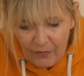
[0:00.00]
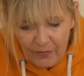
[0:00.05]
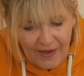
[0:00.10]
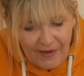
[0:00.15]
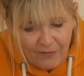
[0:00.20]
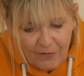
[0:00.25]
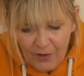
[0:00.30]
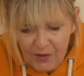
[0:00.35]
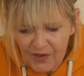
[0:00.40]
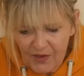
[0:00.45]

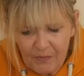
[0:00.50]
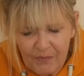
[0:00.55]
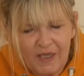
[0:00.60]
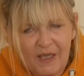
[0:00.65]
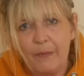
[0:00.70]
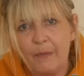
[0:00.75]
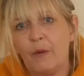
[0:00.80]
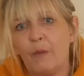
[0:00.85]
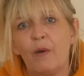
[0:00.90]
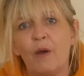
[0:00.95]
They've got some
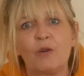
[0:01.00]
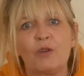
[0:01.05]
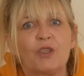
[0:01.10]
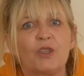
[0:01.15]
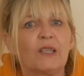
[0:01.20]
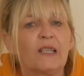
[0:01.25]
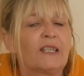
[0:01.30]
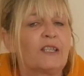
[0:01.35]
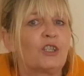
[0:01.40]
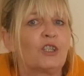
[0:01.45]
deep
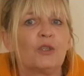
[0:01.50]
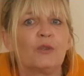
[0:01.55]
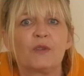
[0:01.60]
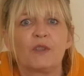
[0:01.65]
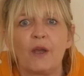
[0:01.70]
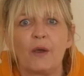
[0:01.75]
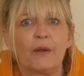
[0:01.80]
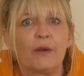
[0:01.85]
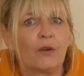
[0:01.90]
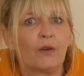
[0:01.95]
emotional issues
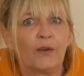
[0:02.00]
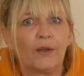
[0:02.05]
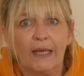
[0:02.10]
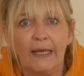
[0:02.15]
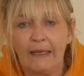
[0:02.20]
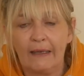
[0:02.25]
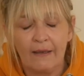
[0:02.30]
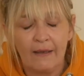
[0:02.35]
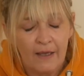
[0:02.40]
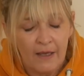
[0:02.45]
going on
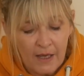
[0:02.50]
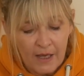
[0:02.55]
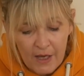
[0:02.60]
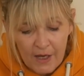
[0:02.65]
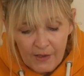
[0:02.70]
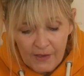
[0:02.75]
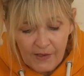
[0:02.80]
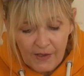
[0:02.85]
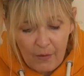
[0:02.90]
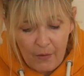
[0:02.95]
here.
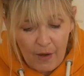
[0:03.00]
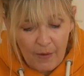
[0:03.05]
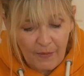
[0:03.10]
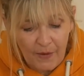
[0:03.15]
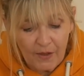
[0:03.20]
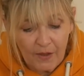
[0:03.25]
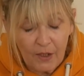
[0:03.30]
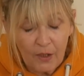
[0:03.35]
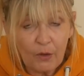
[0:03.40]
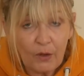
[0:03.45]
So I'm
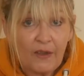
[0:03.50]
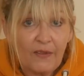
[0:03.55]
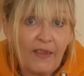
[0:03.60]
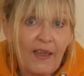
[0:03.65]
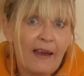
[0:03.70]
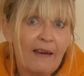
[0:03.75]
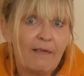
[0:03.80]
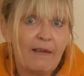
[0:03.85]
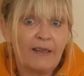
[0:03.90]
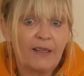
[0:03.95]
going to look at
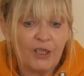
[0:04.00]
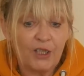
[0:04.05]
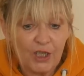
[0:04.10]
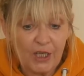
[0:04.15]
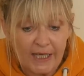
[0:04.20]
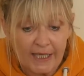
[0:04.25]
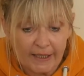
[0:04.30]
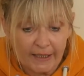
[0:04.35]
their energy,